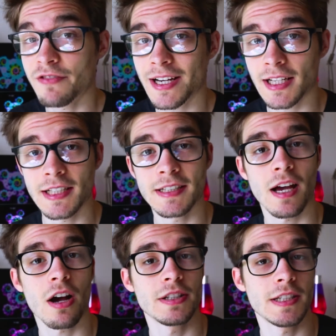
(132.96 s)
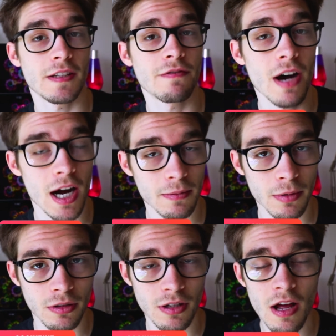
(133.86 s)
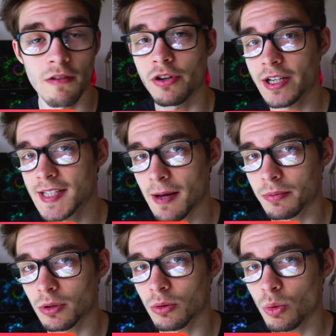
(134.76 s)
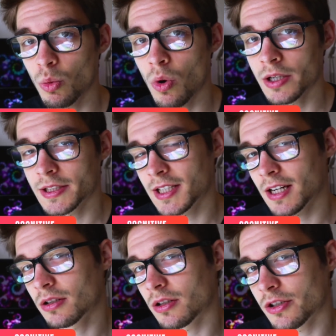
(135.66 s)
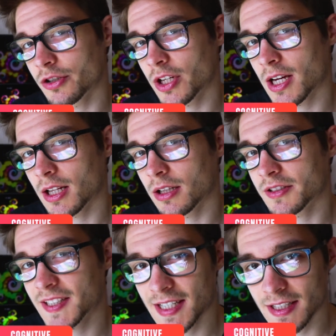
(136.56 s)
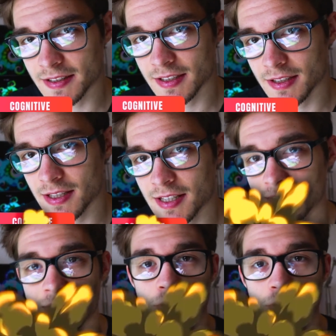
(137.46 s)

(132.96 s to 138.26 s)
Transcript: finally, the cognitive variable. For example, what technological skills does it